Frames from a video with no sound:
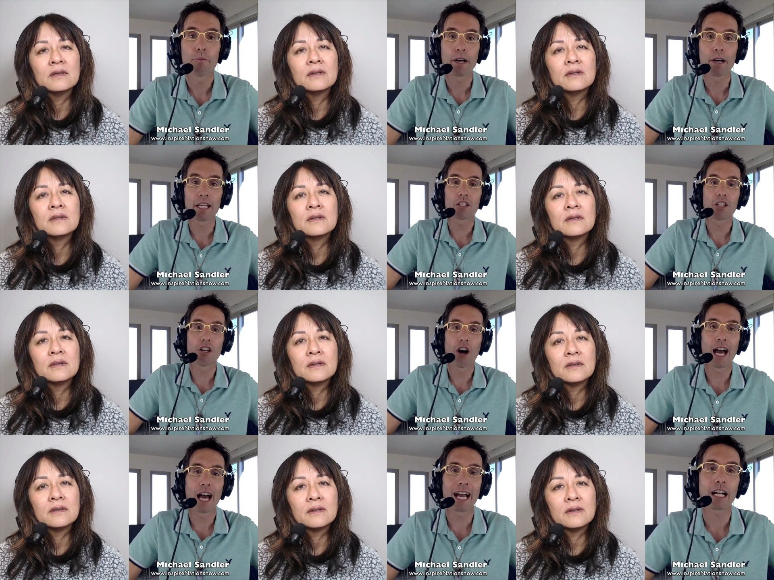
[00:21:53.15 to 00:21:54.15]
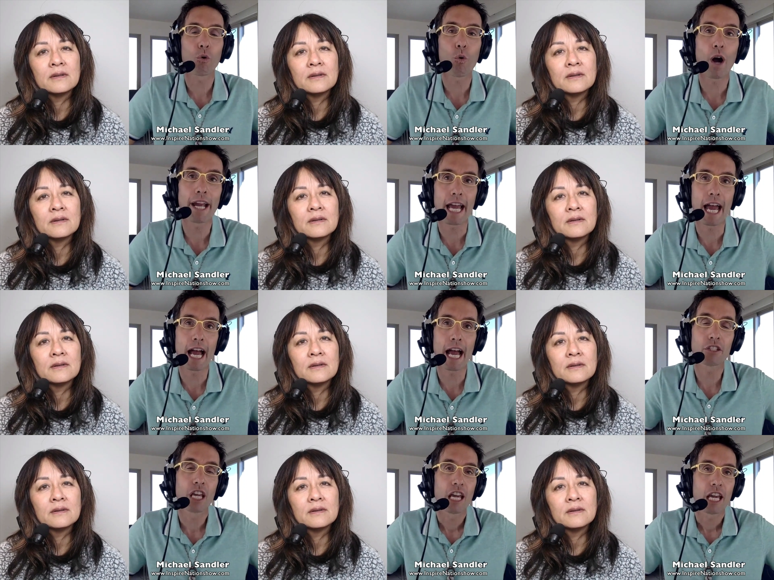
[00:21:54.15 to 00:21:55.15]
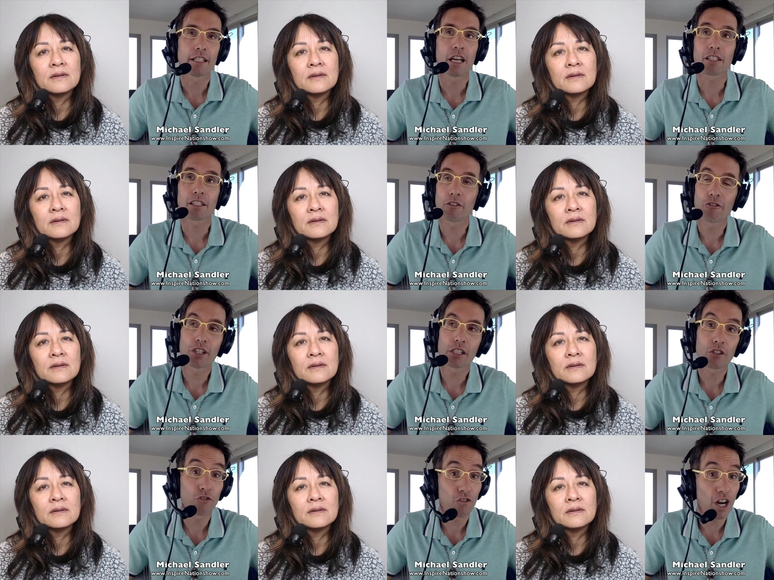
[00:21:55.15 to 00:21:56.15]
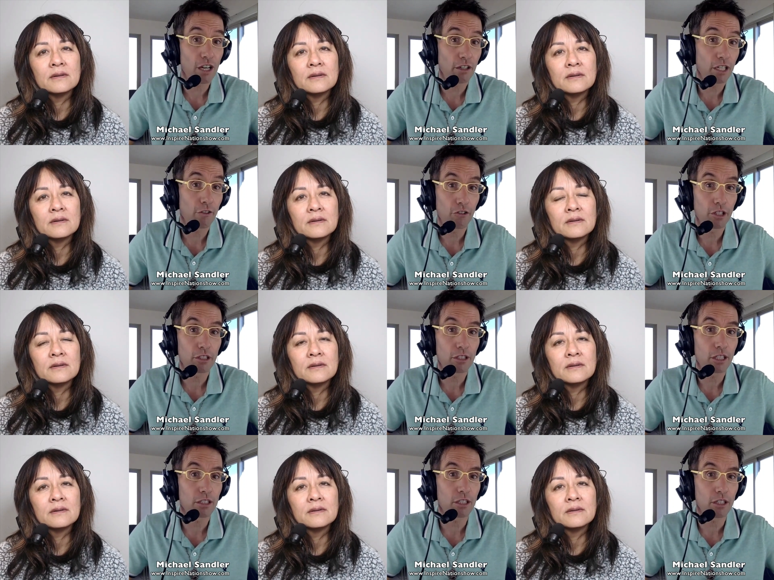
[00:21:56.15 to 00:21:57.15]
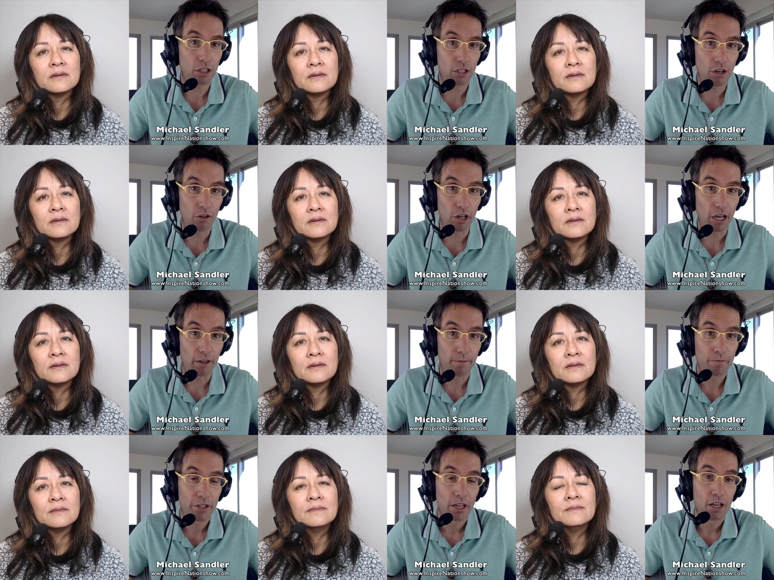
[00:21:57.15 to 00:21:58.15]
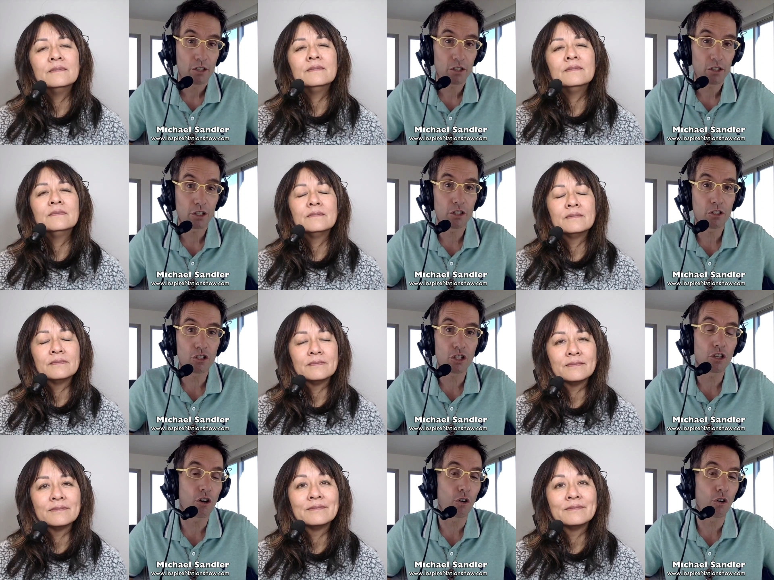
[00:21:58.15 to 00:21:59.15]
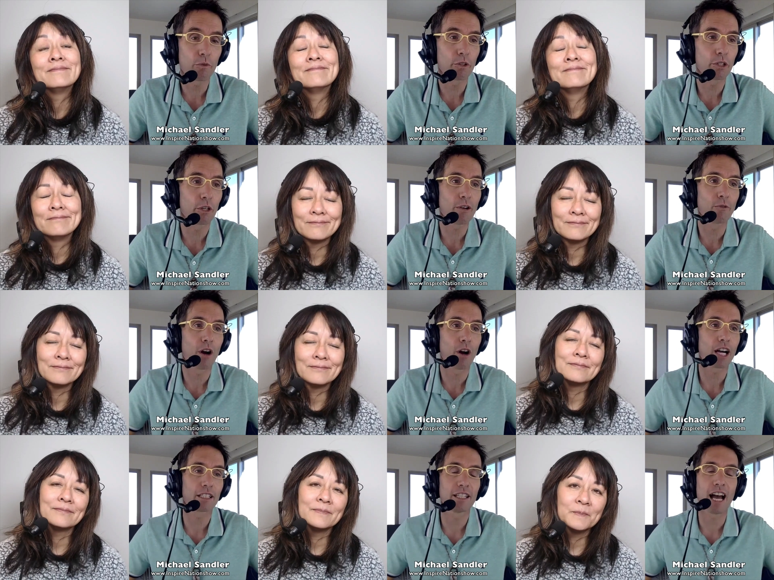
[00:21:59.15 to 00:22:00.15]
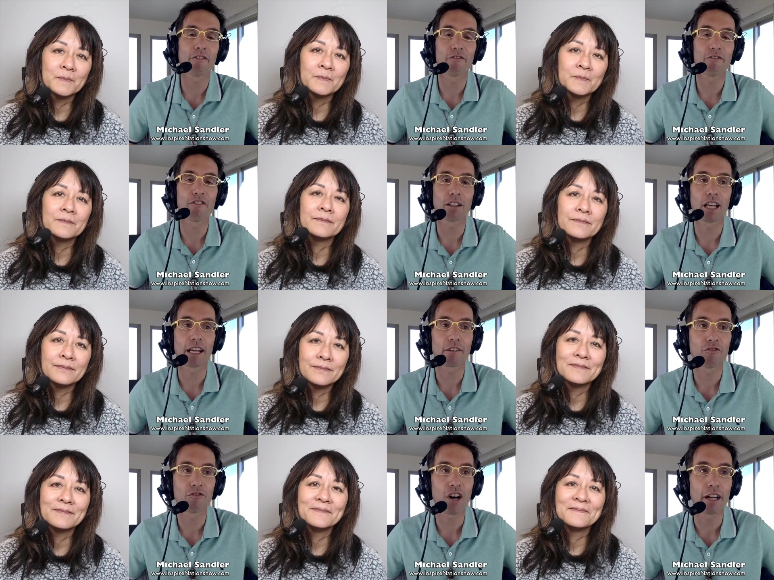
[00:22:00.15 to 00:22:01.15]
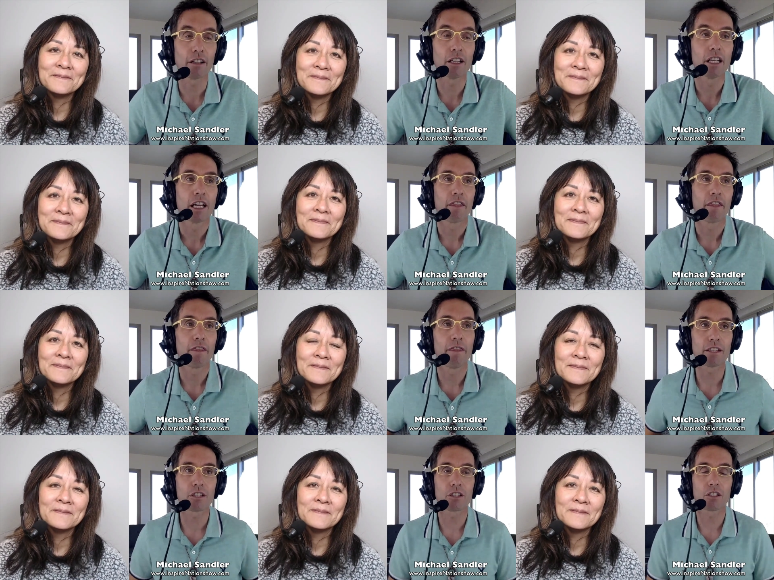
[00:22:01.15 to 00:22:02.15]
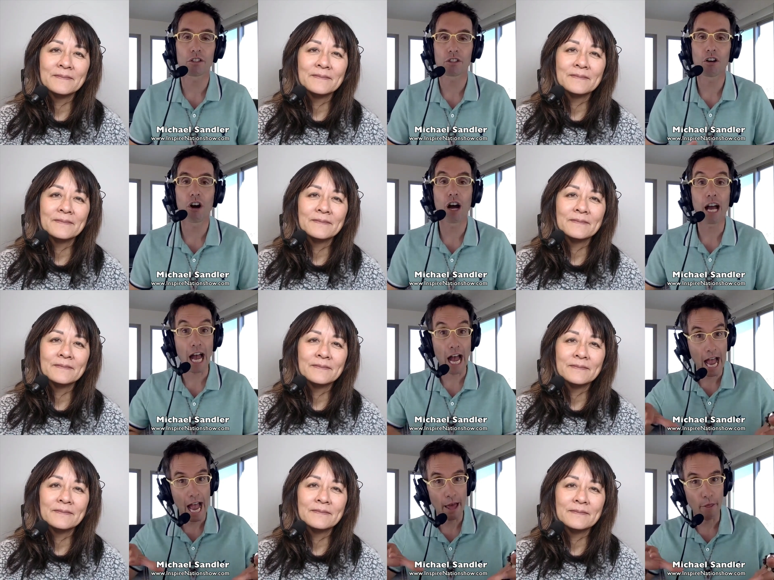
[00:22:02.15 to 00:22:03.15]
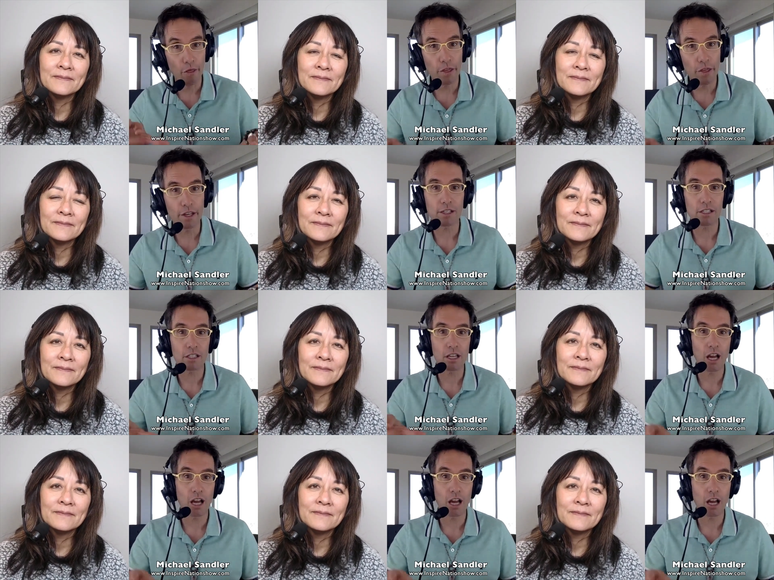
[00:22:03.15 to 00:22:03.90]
Speaker 1: but it's not quite as it doesn't feel as fiery for instance as sedona mm. sedona with the red rock that felt like fire this does not at this